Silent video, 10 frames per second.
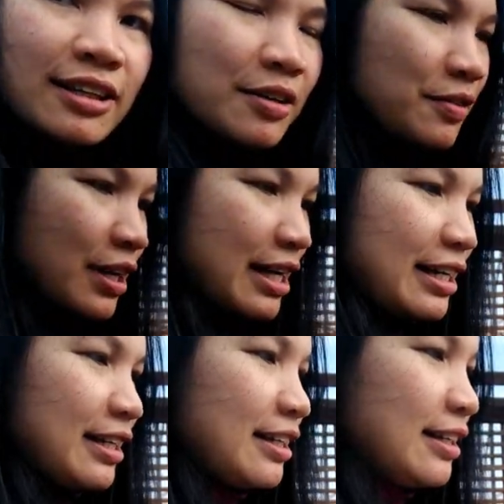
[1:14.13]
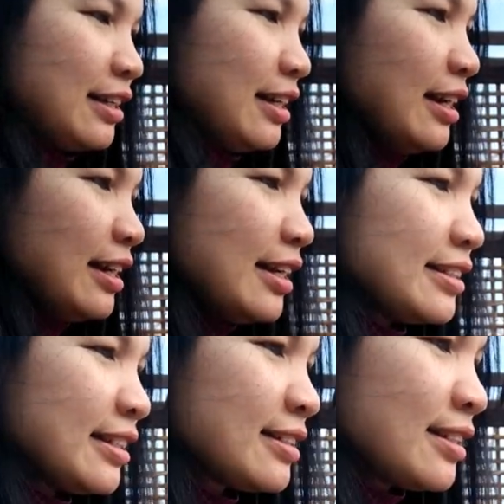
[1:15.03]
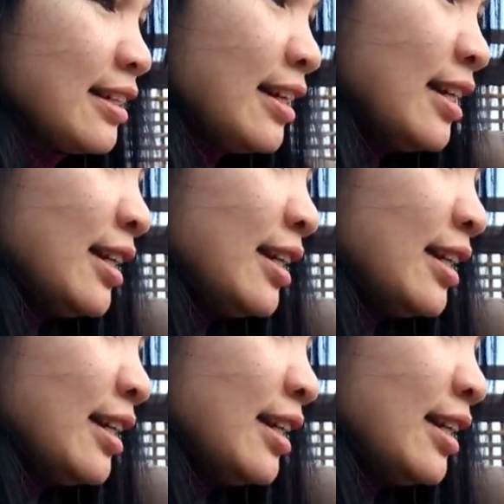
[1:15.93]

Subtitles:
Alright, here you see.